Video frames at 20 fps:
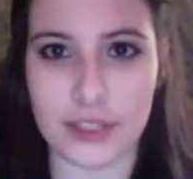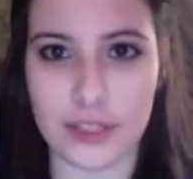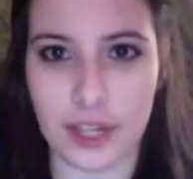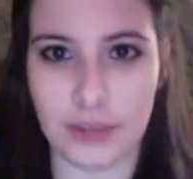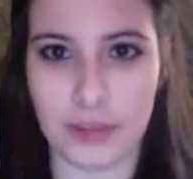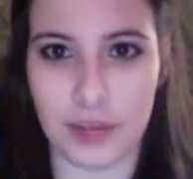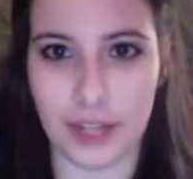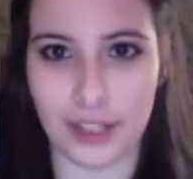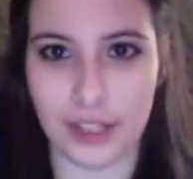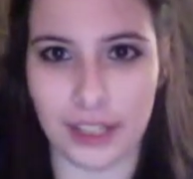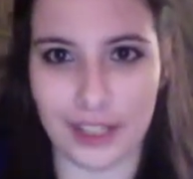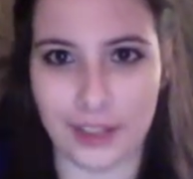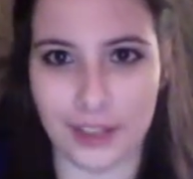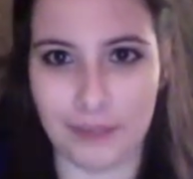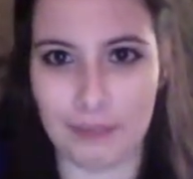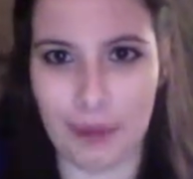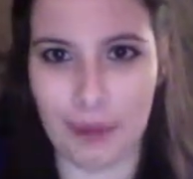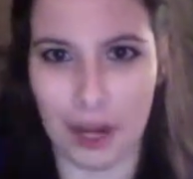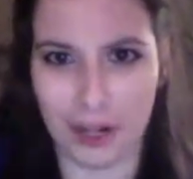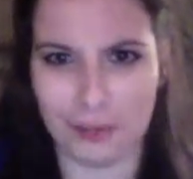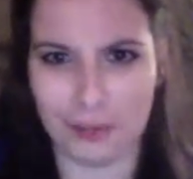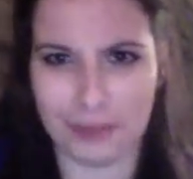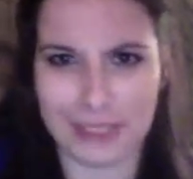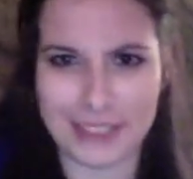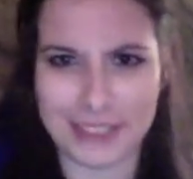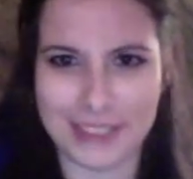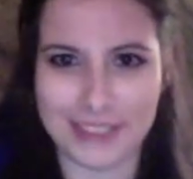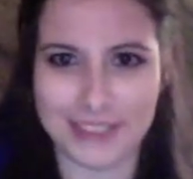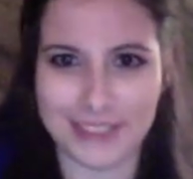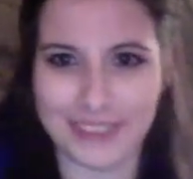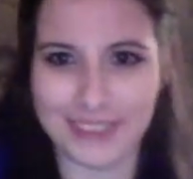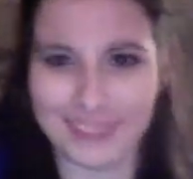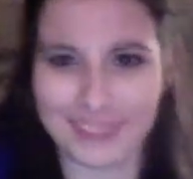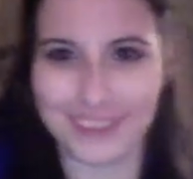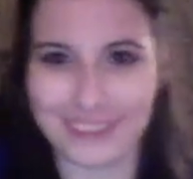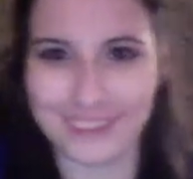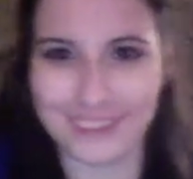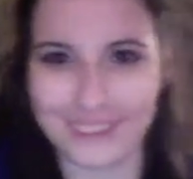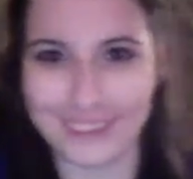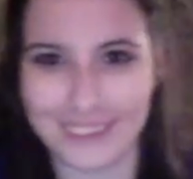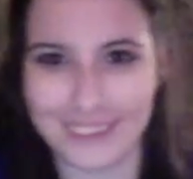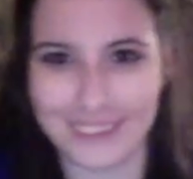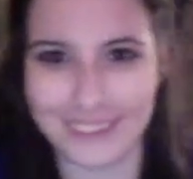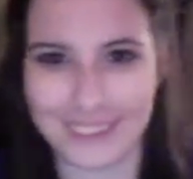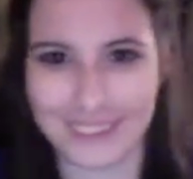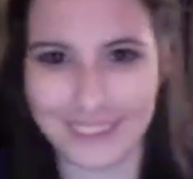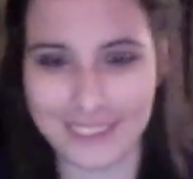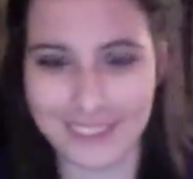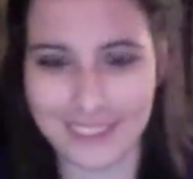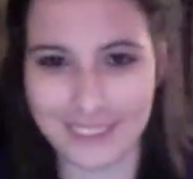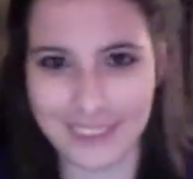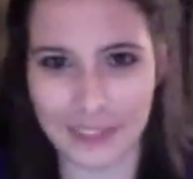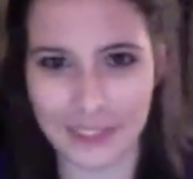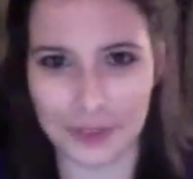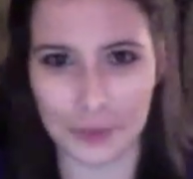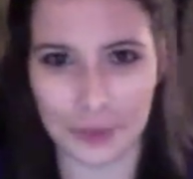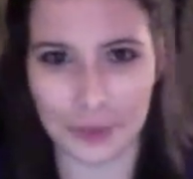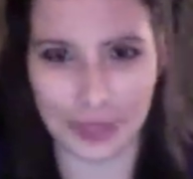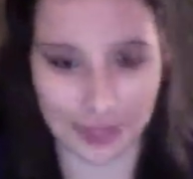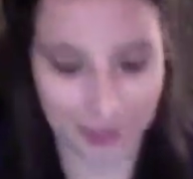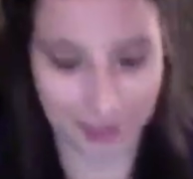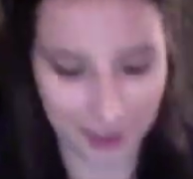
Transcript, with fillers: I'm not like bottomless. That was weird.